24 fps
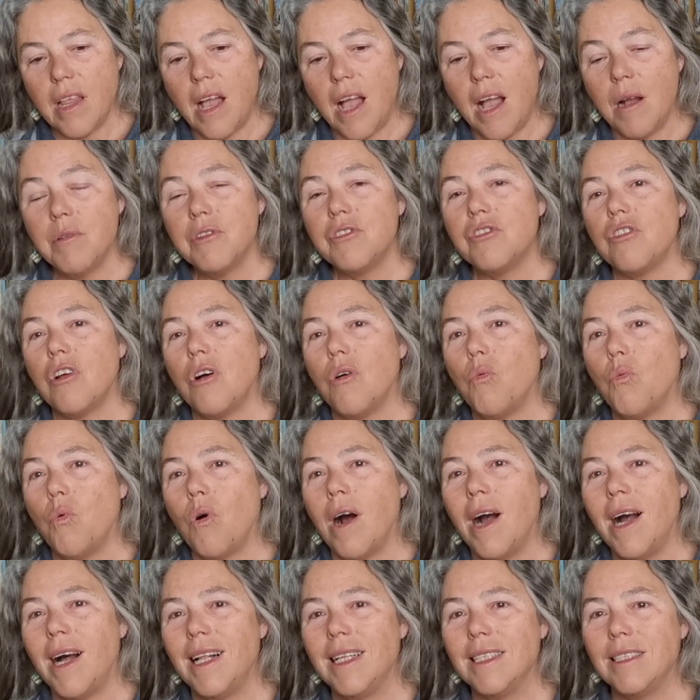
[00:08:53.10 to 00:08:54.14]
I was not
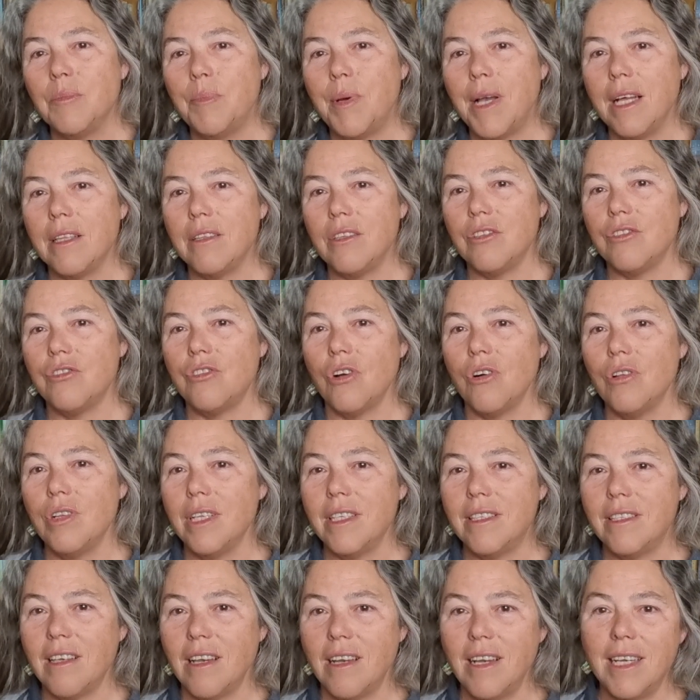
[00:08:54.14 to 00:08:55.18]
wild about the
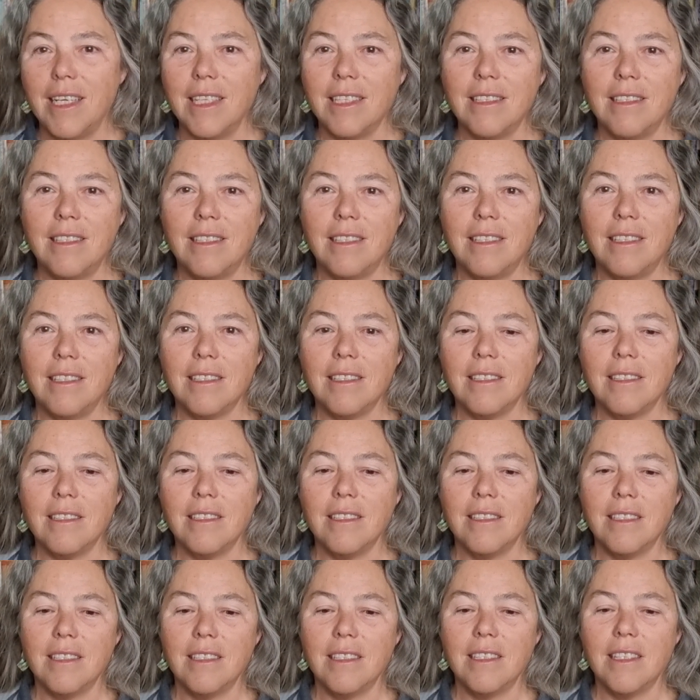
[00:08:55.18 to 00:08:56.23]
solar science.
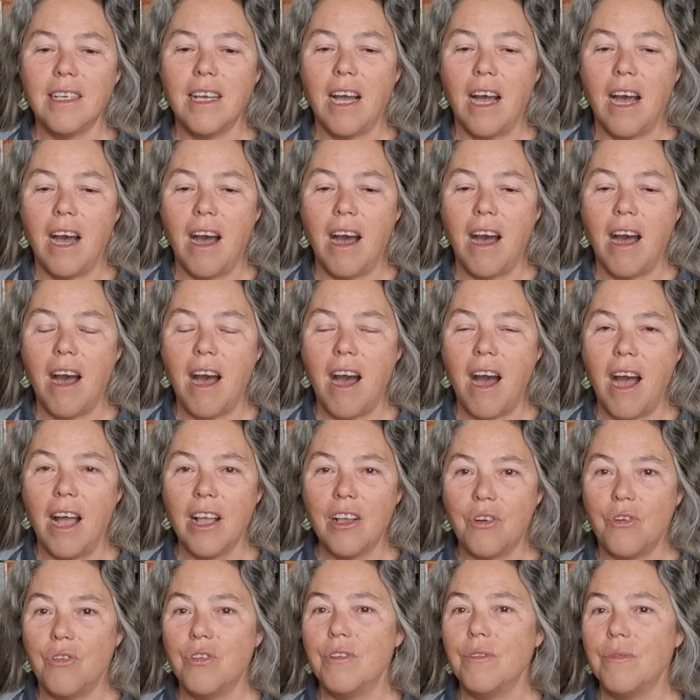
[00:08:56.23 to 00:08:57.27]

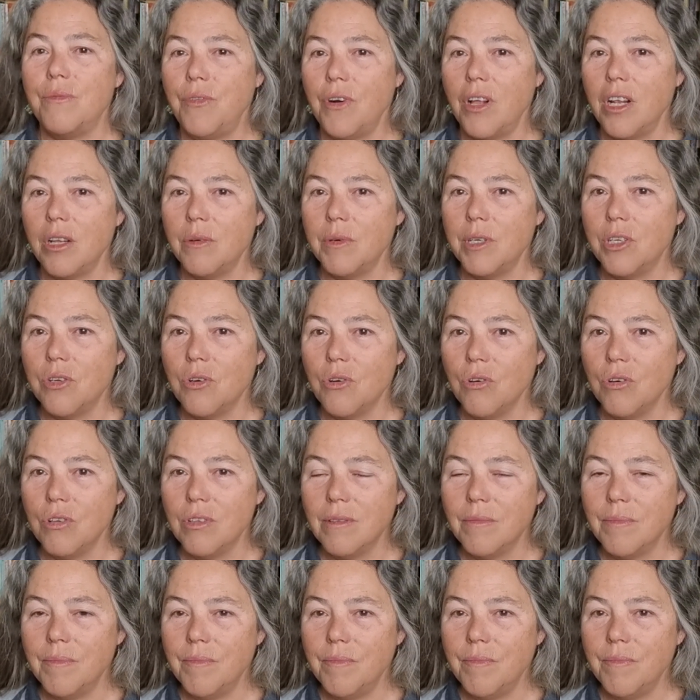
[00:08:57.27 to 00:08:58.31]
I couldn't follow it
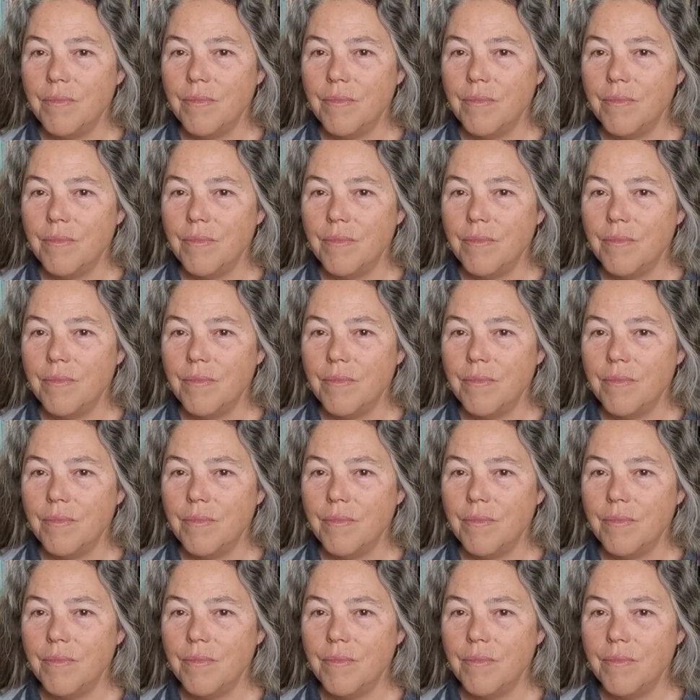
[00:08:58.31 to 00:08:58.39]
all.